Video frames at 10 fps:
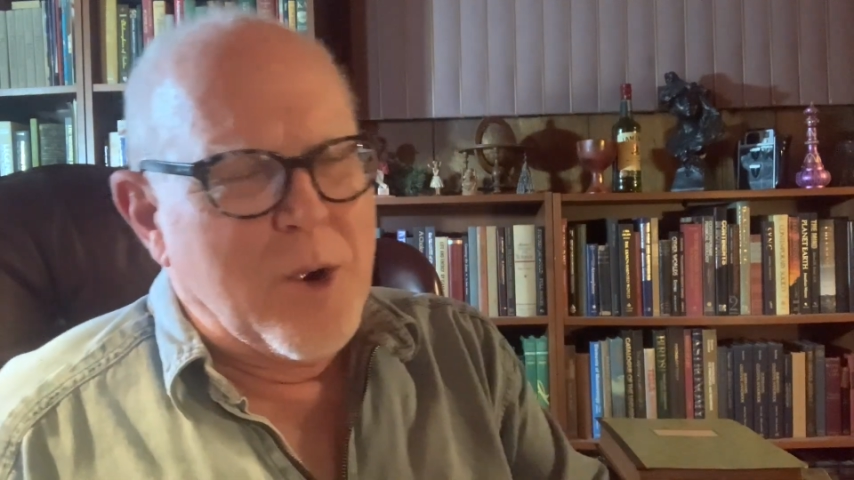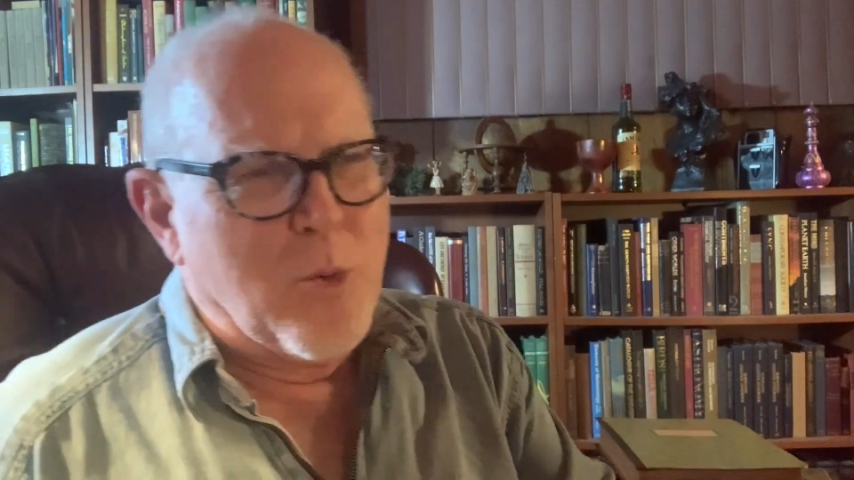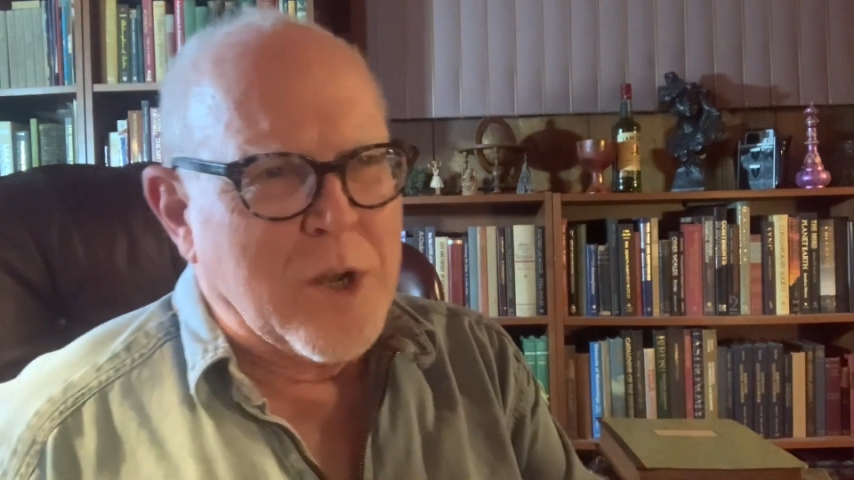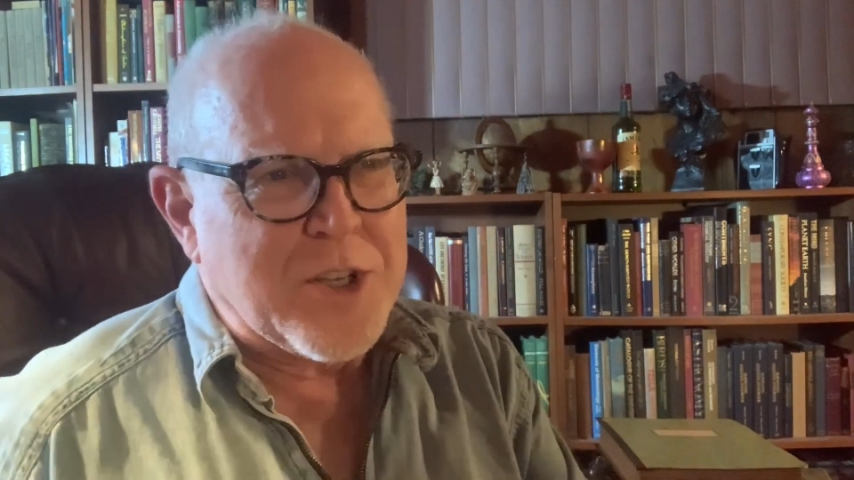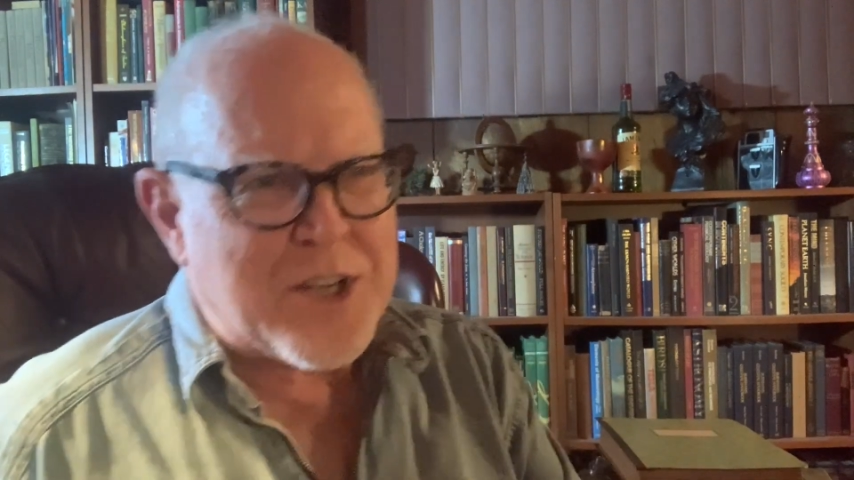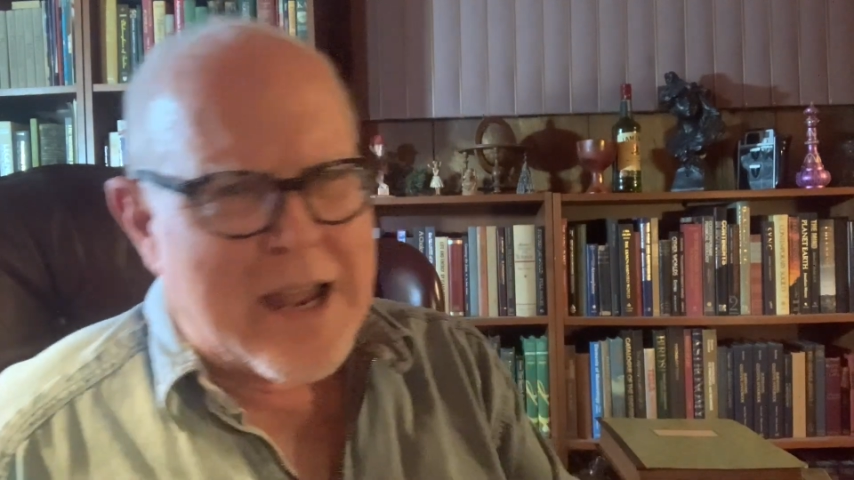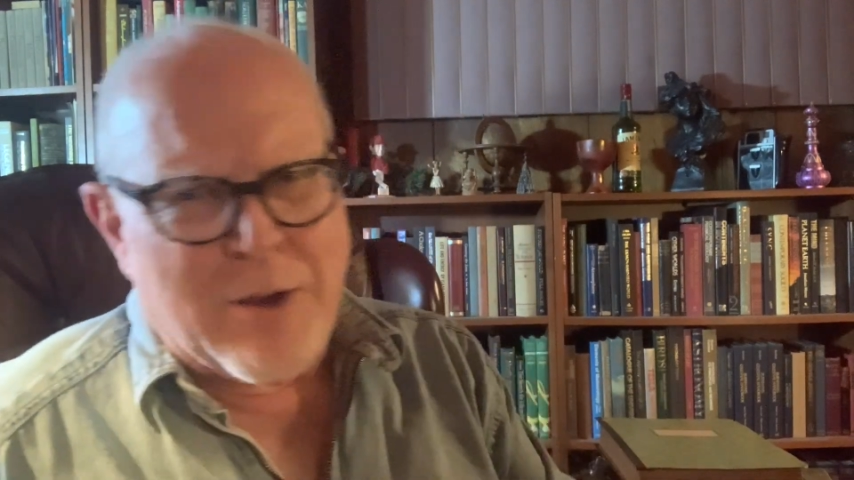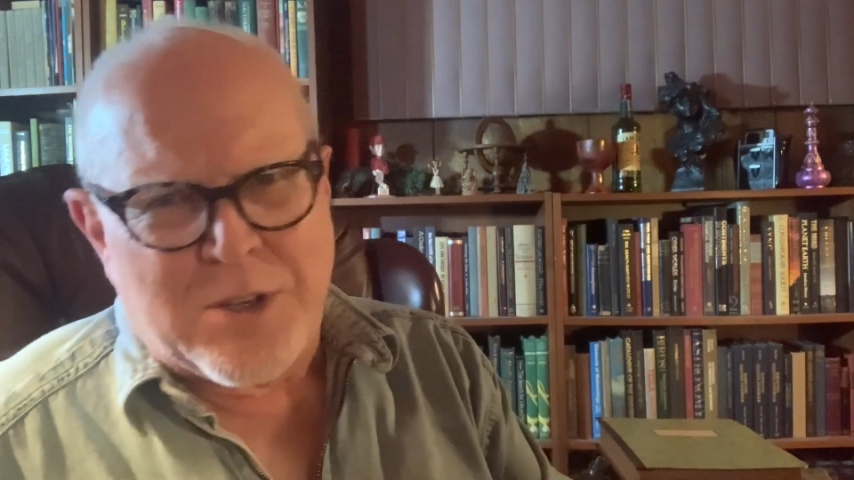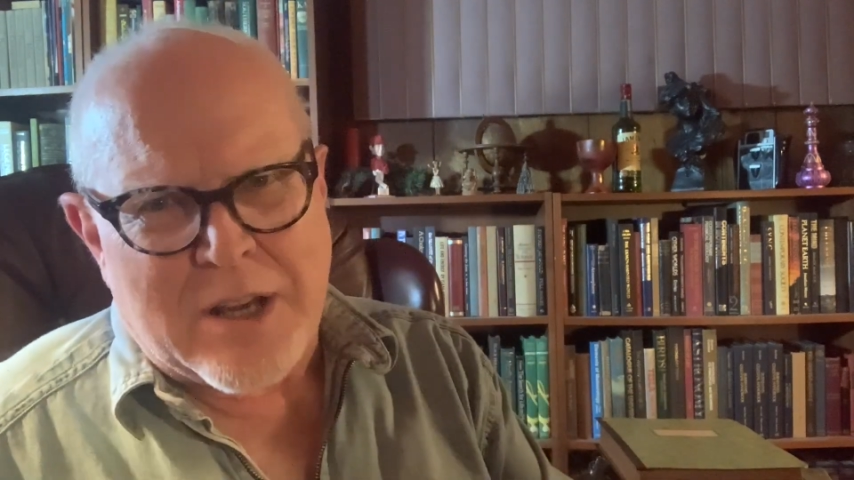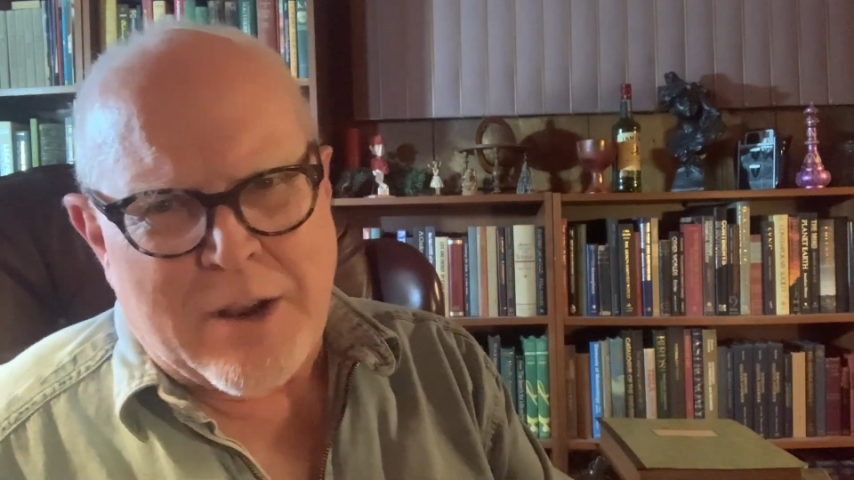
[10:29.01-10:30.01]
was
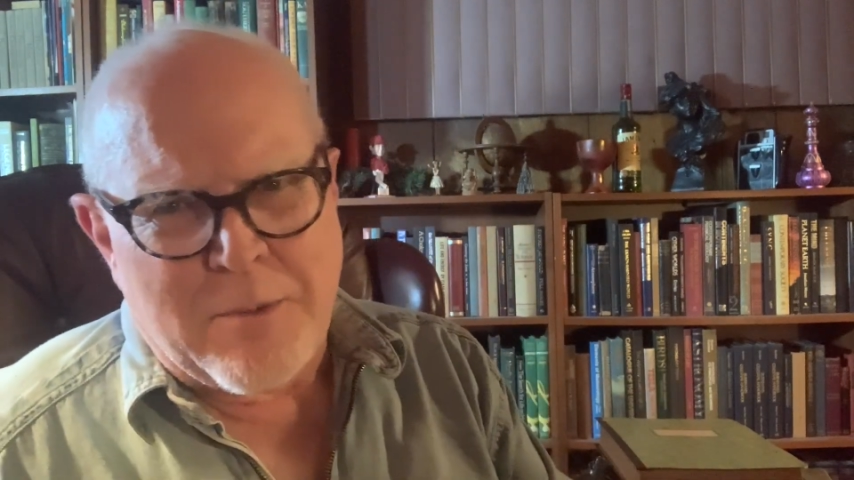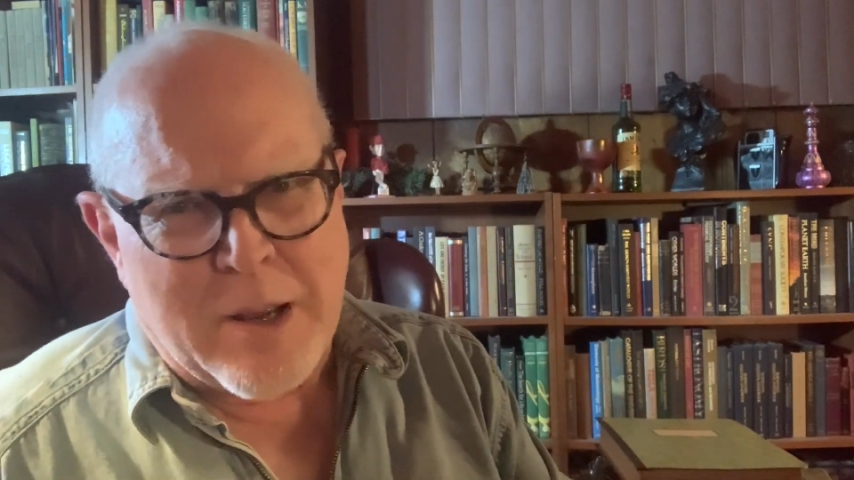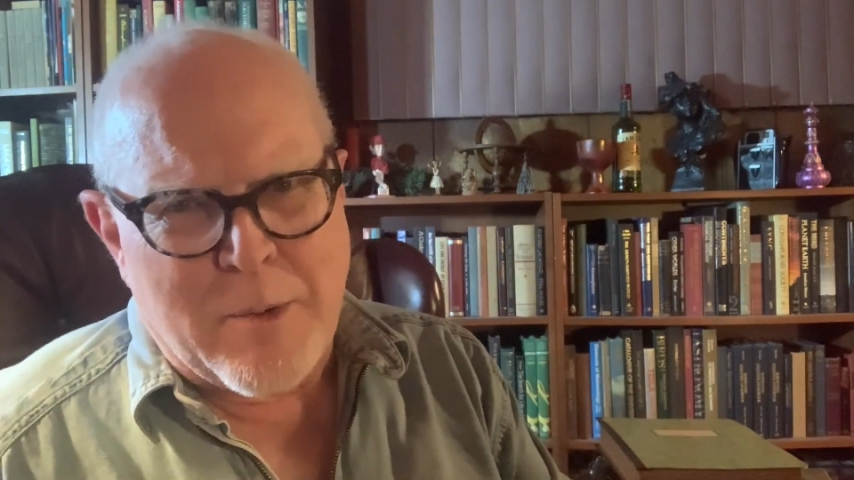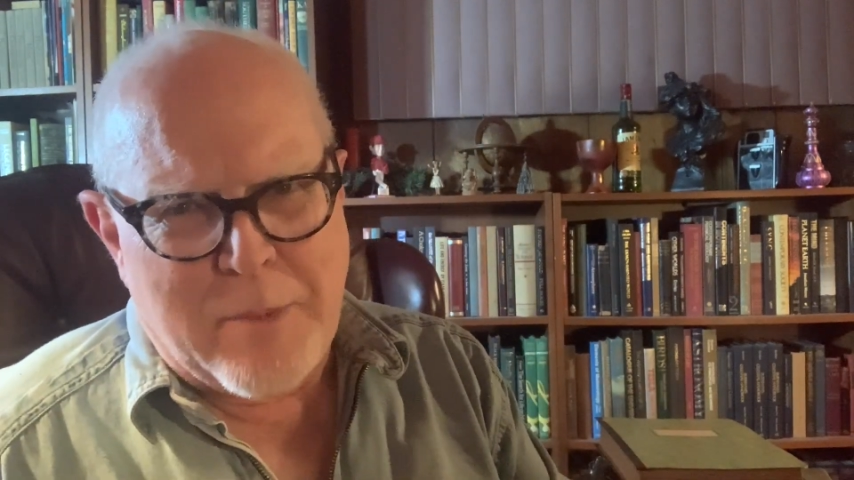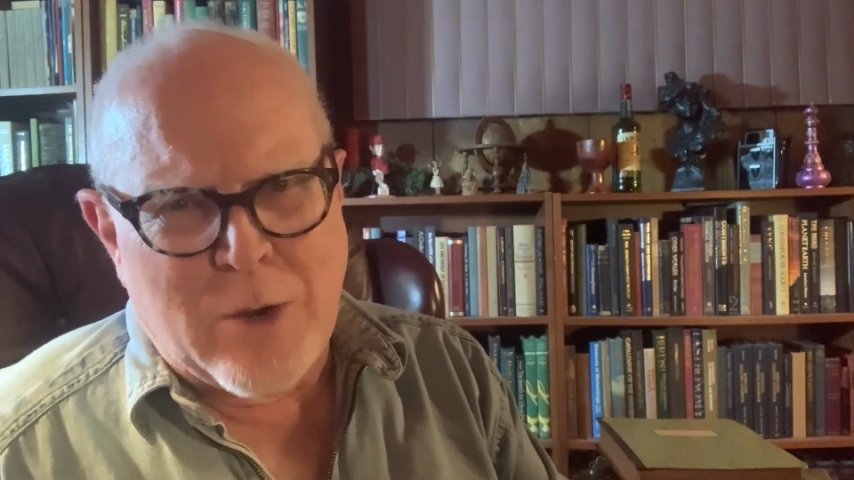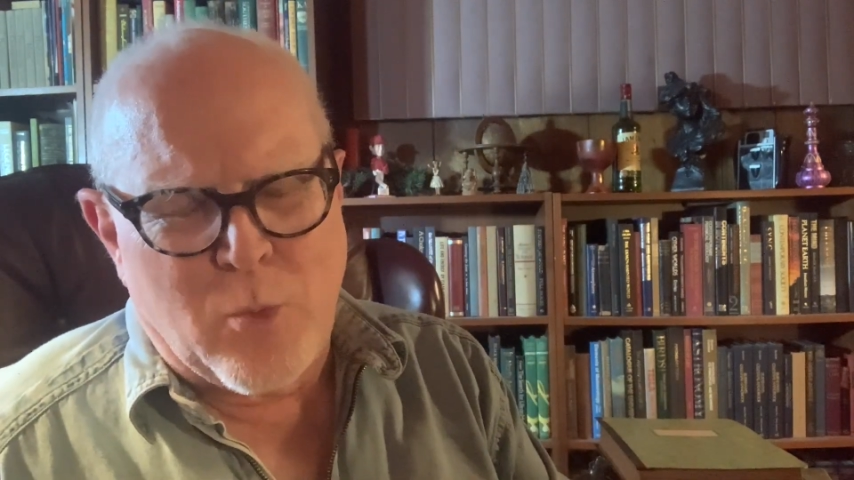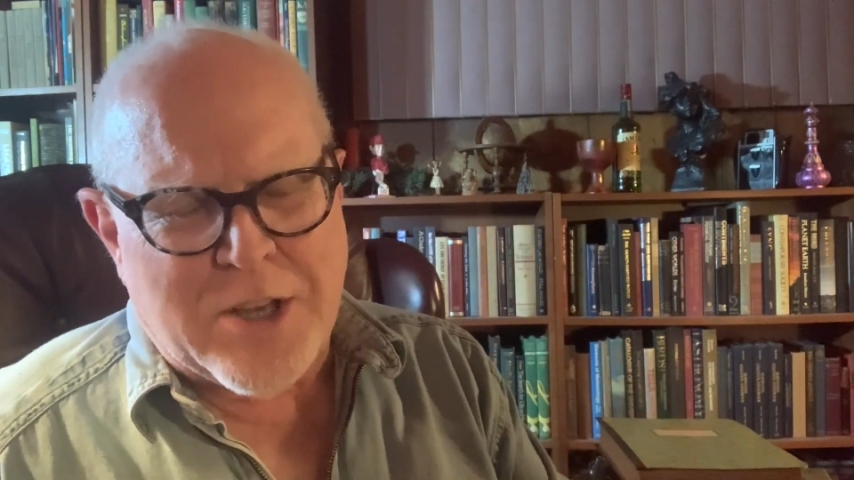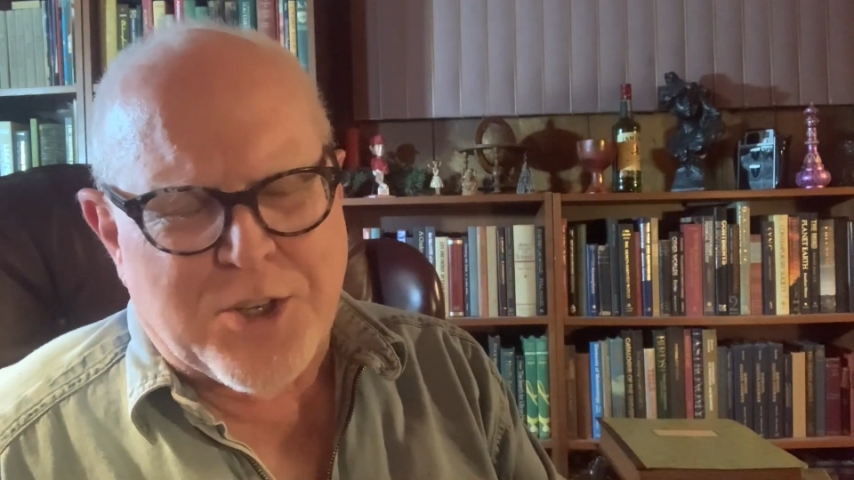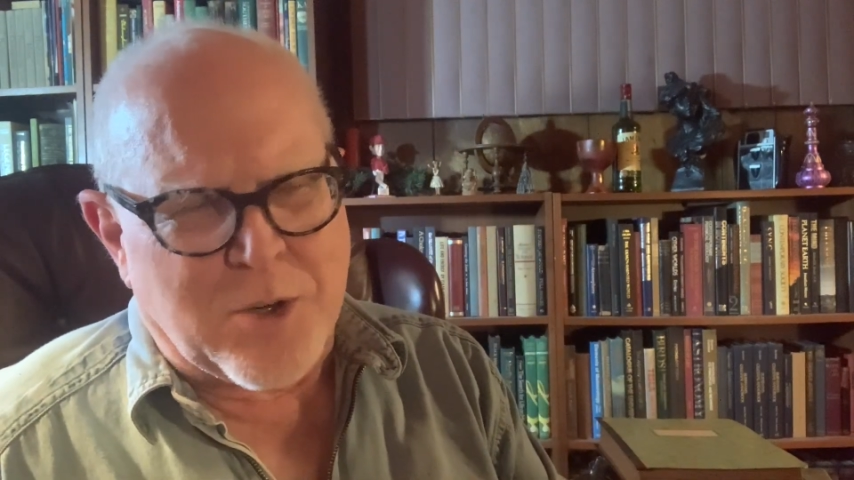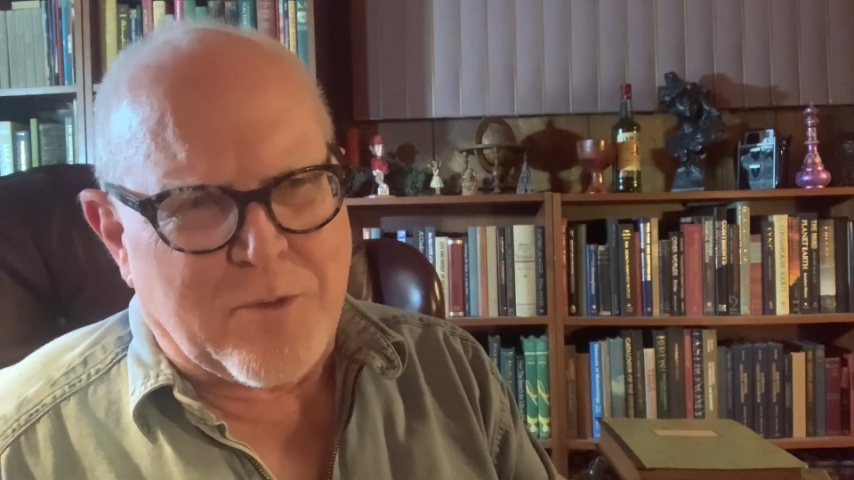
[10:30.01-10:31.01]
I'm a big
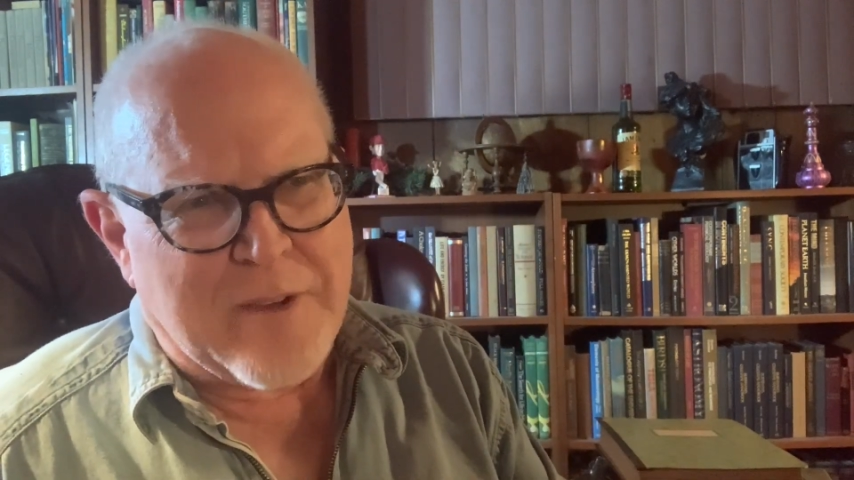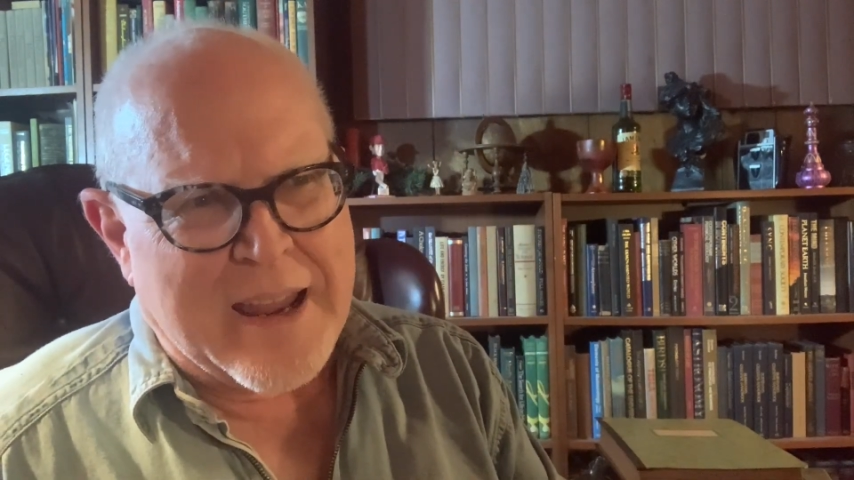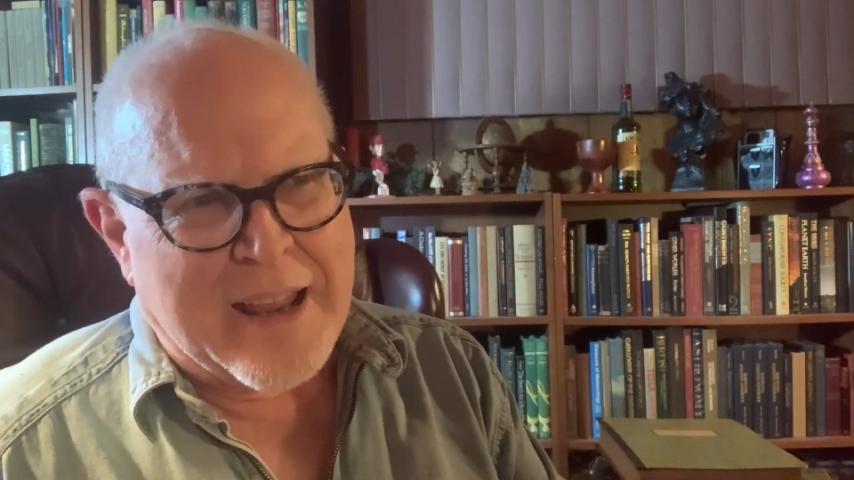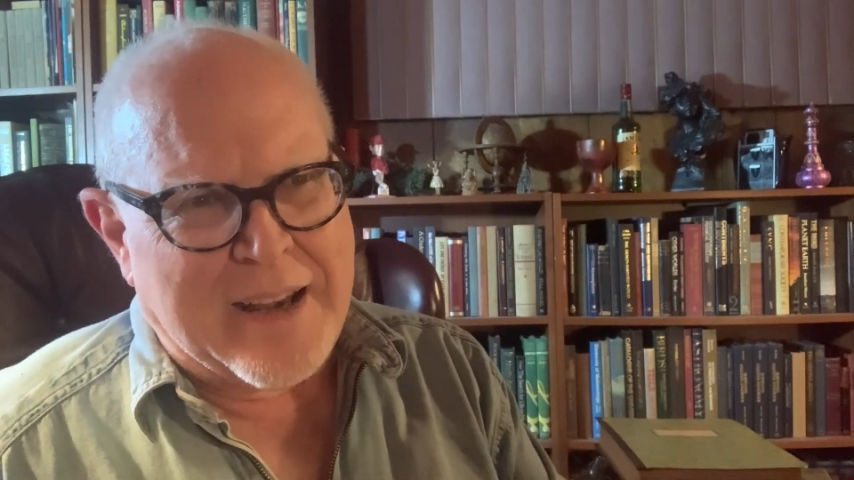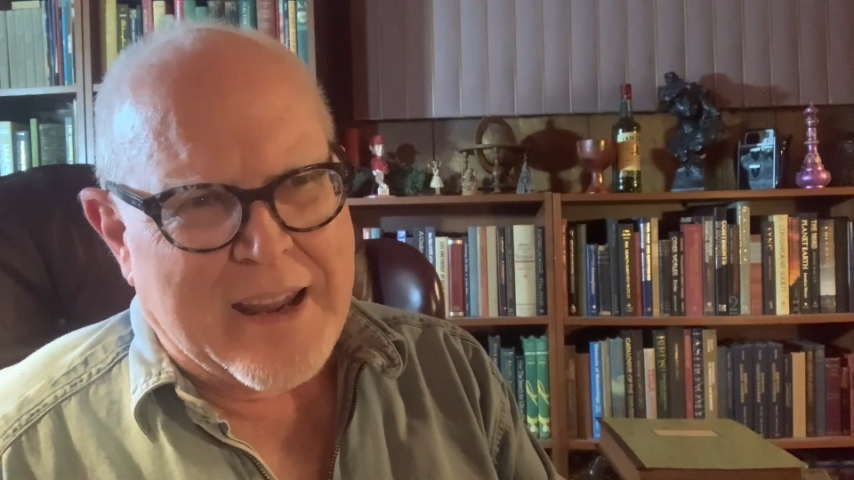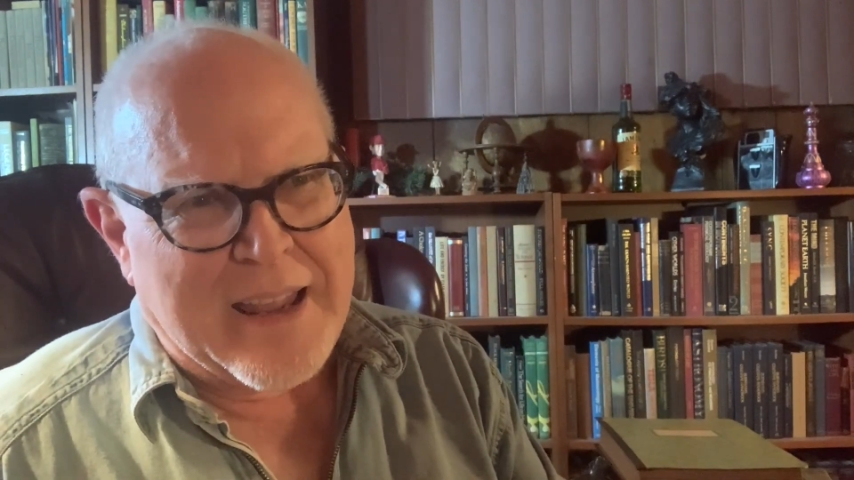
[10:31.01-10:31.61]
Western fan,